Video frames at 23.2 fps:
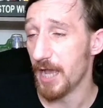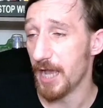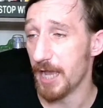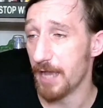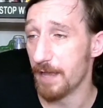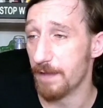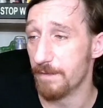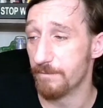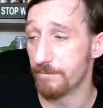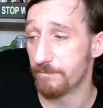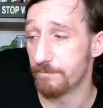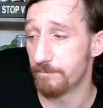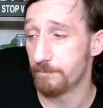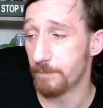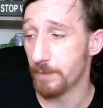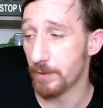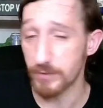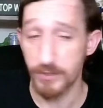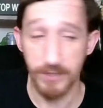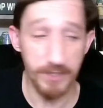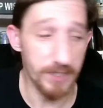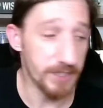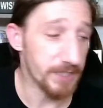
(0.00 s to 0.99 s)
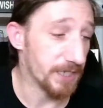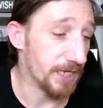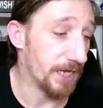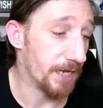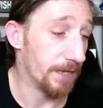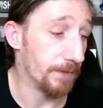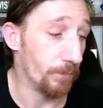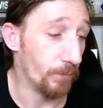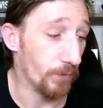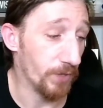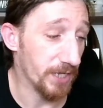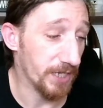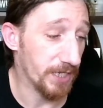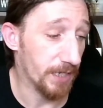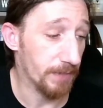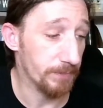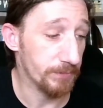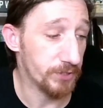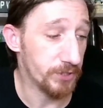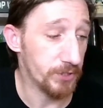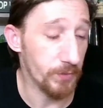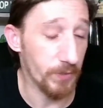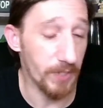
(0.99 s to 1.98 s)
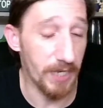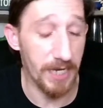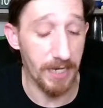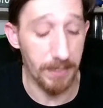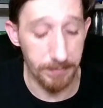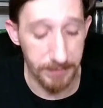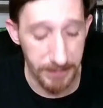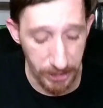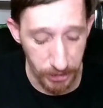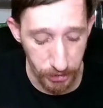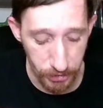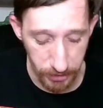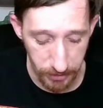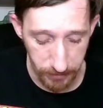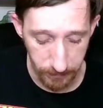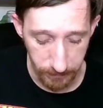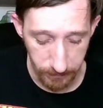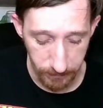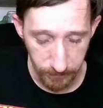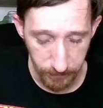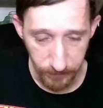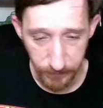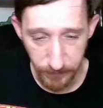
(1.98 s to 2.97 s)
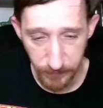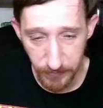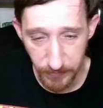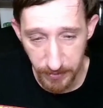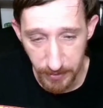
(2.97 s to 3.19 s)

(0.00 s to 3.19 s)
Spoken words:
And most of the time, when it comes to an adaptation,